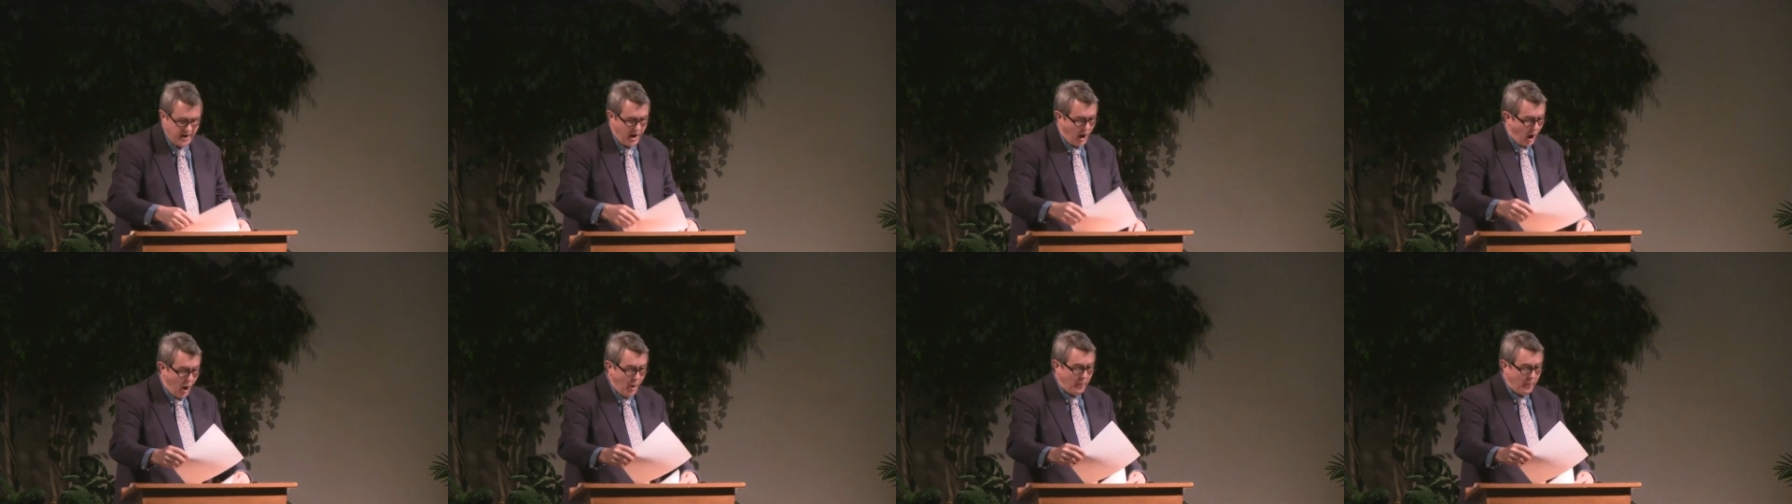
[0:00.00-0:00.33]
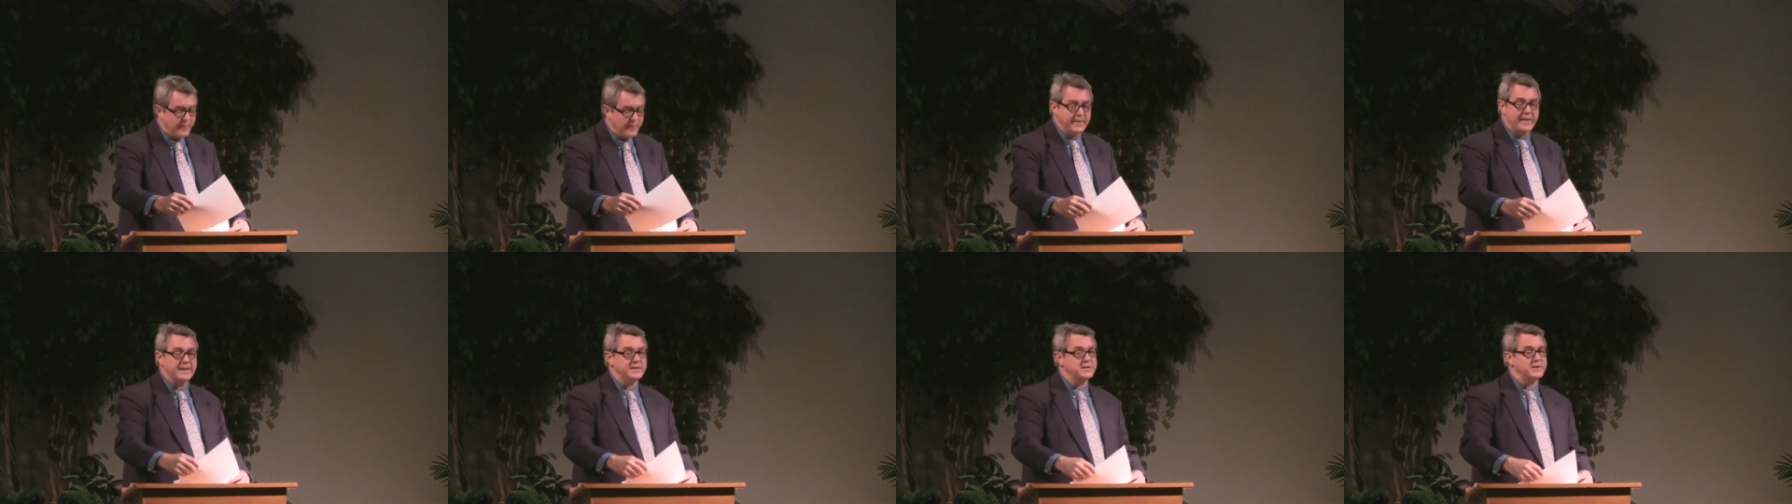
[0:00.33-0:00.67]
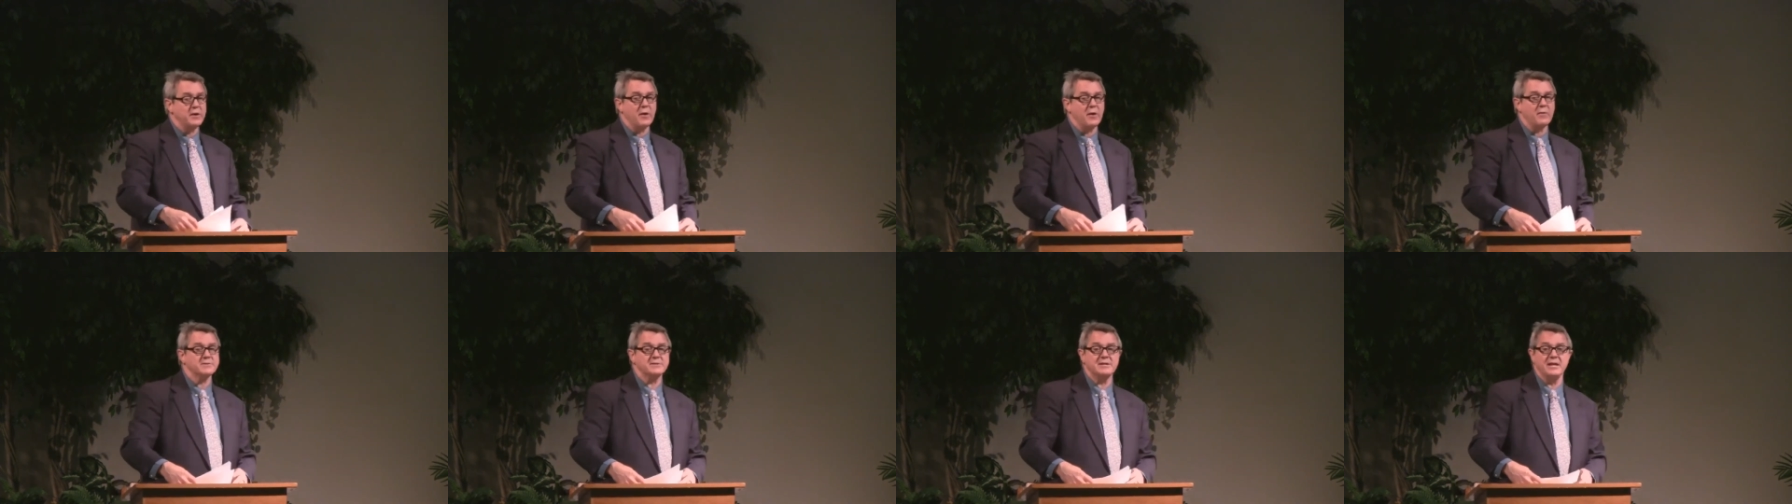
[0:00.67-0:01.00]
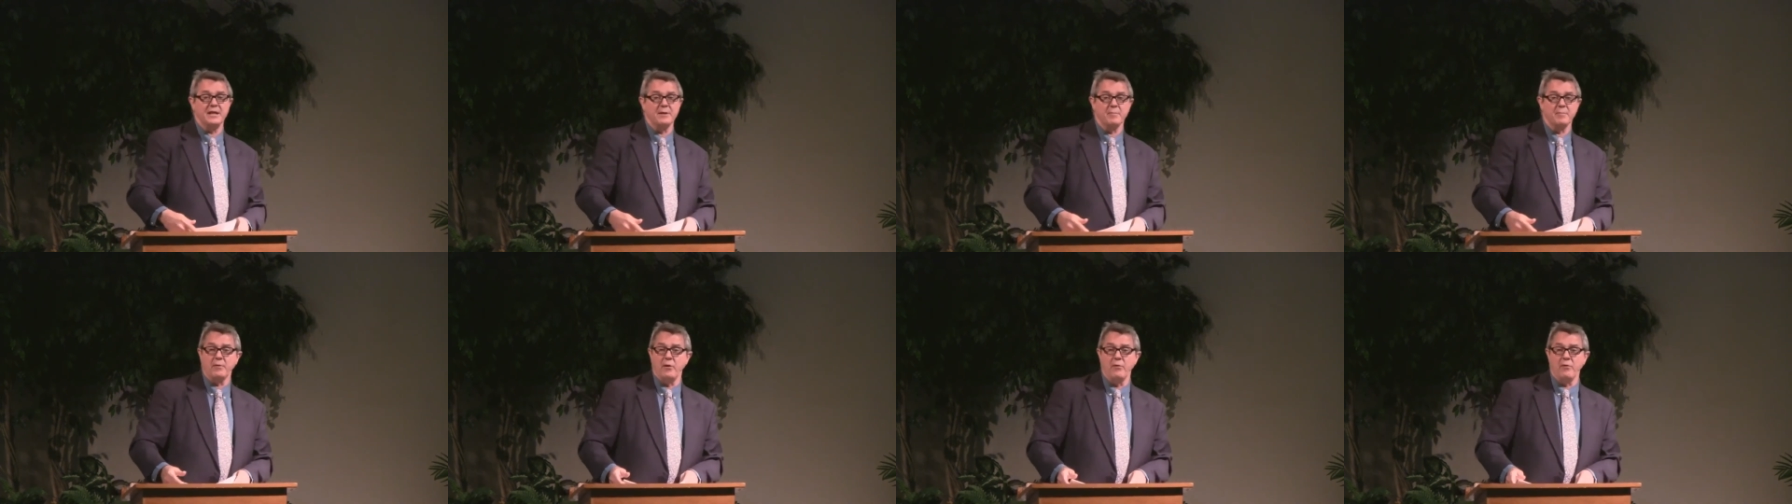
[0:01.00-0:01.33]
hoping that you don't see
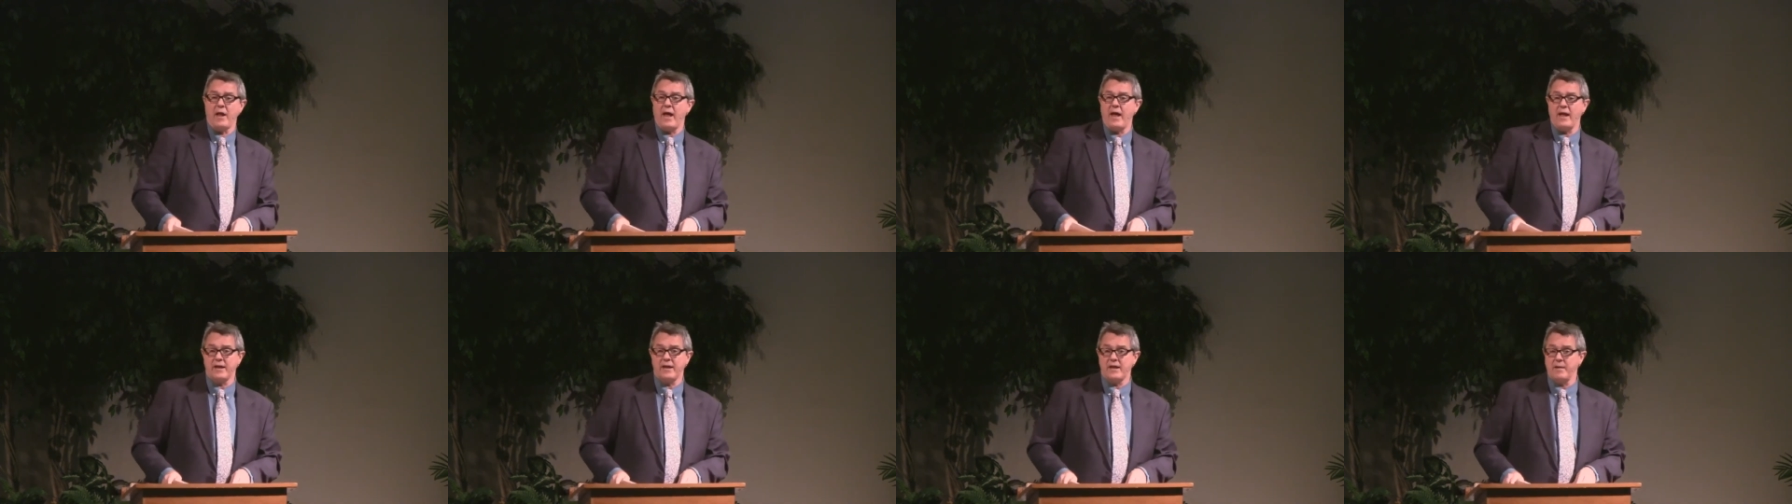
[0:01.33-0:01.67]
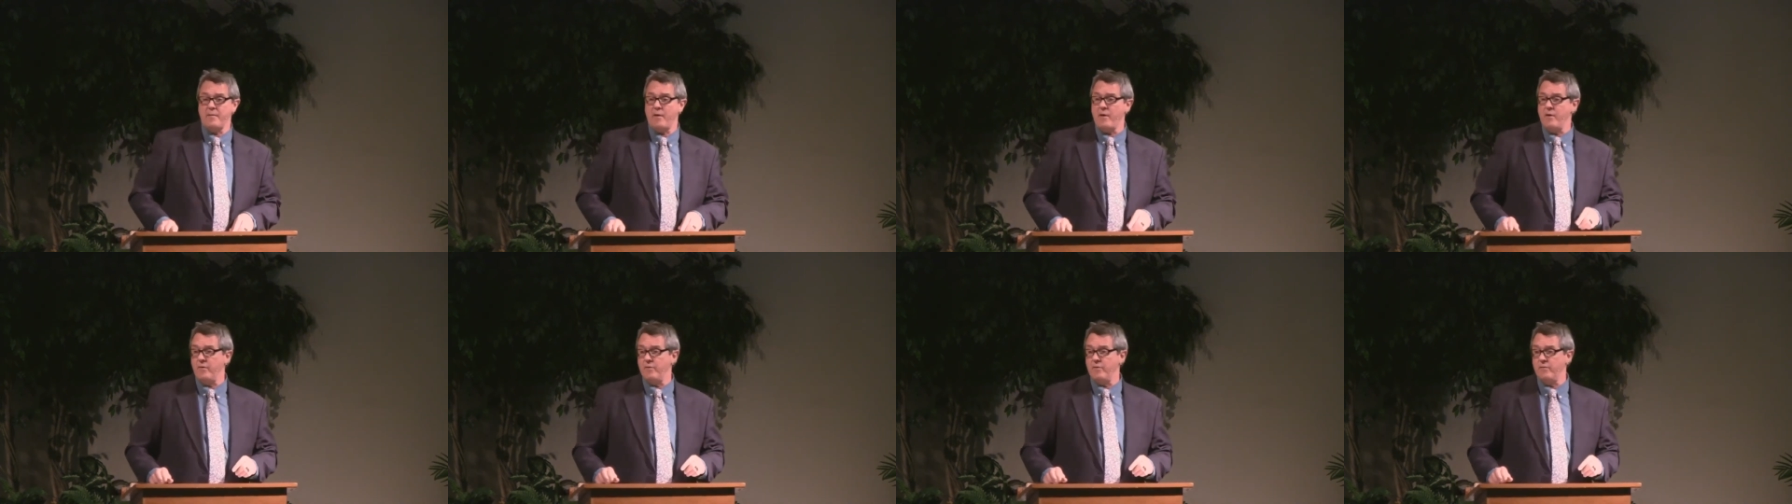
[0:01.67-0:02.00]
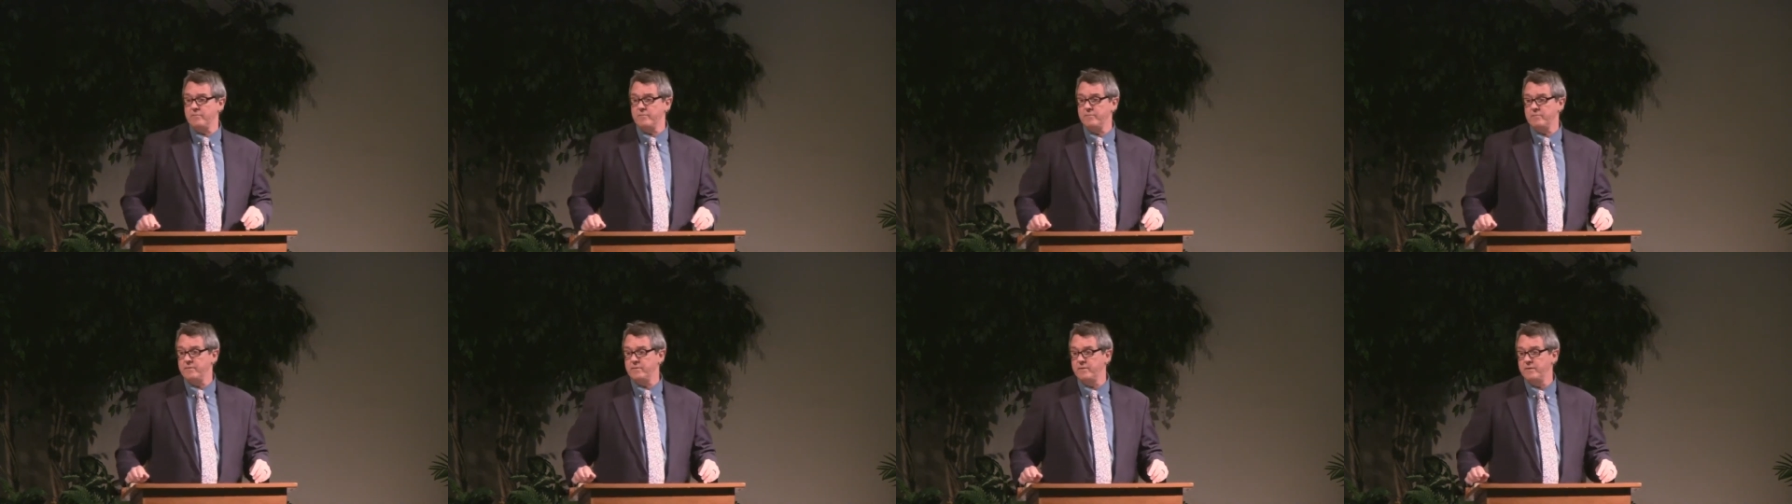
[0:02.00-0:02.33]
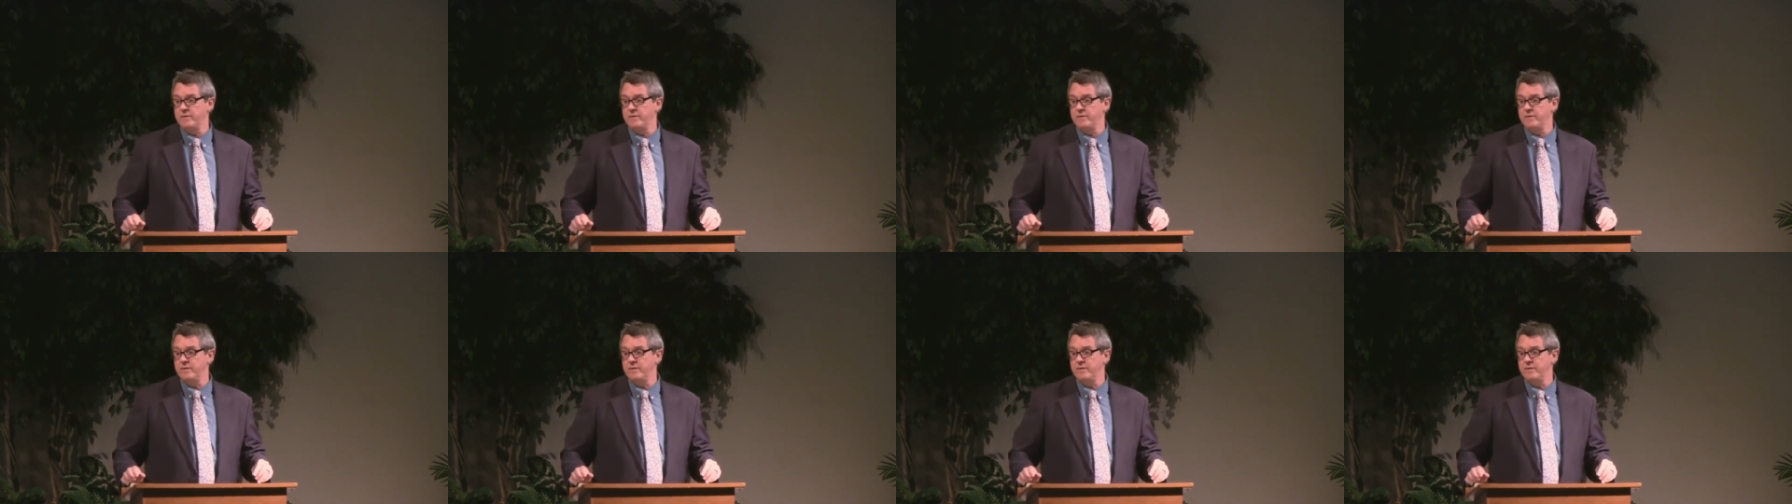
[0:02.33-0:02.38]
the blue light come on.